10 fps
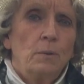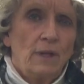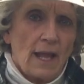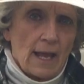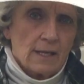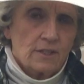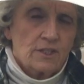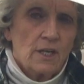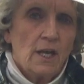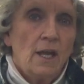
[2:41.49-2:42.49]

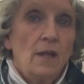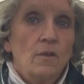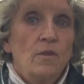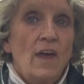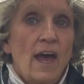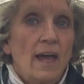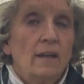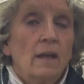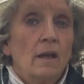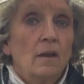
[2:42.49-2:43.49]
plants that
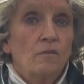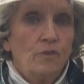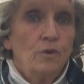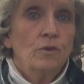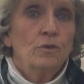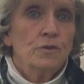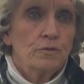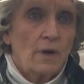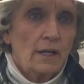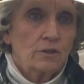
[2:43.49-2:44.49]
funeral
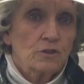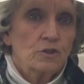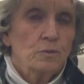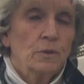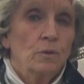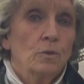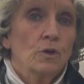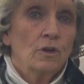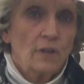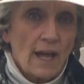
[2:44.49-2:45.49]
directors would
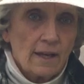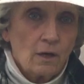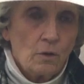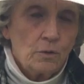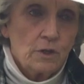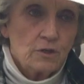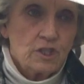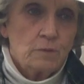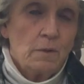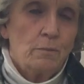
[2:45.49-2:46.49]
order
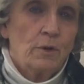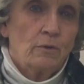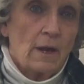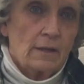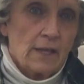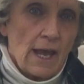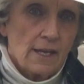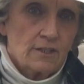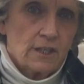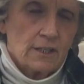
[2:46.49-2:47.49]
gladiolus to be put around
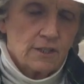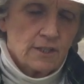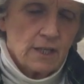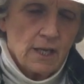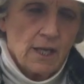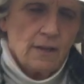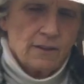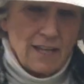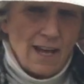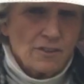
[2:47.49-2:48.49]
caskets.
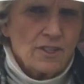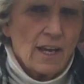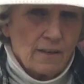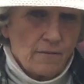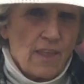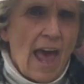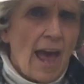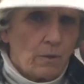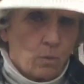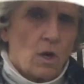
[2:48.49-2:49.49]
The downside of
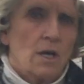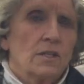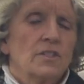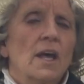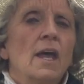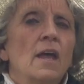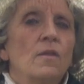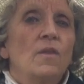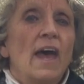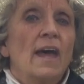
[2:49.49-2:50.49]
that was
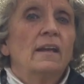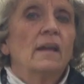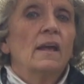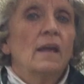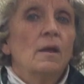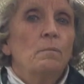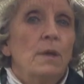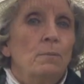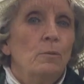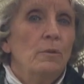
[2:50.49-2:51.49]
that
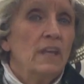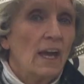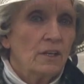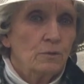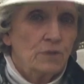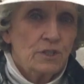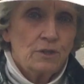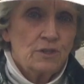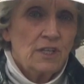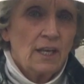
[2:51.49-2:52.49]
people began to
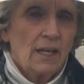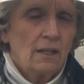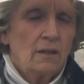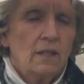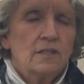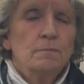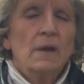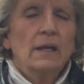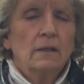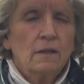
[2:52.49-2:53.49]
associate these
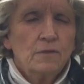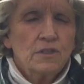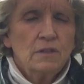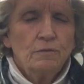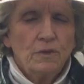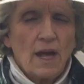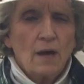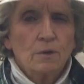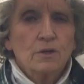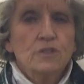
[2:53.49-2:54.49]
magnificent
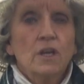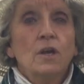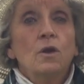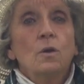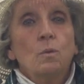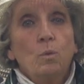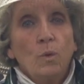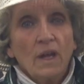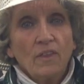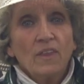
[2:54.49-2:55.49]
flowers
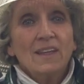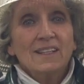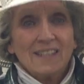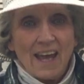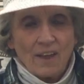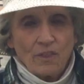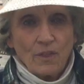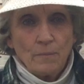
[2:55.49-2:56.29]
with death.